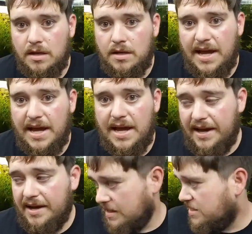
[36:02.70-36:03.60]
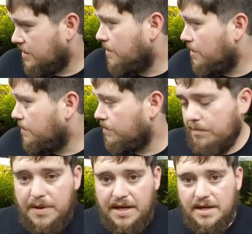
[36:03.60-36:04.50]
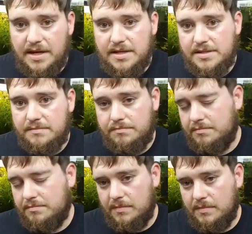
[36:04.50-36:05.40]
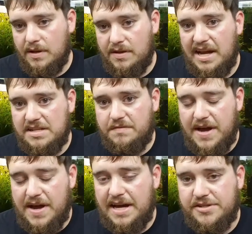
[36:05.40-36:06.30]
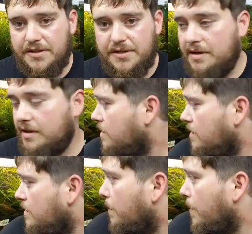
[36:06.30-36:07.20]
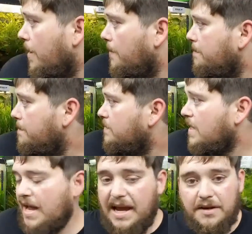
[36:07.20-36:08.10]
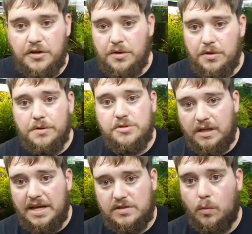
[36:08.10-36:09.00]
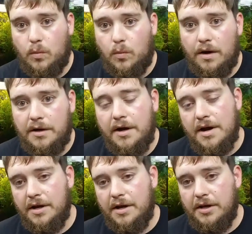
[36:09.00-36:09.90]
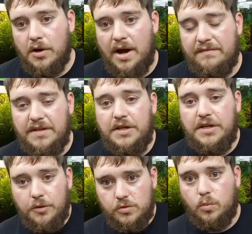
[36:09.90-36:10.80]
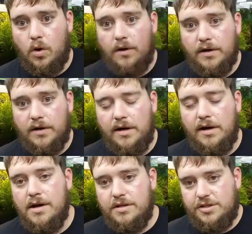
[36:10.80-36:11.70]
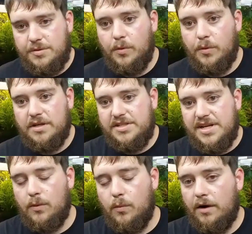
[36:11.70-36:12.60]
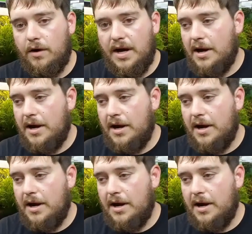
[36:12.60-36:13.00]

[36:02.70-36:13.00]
and it's gonna, because I think it's faster, and you use less water. You don't have to use water to pull your tank water out.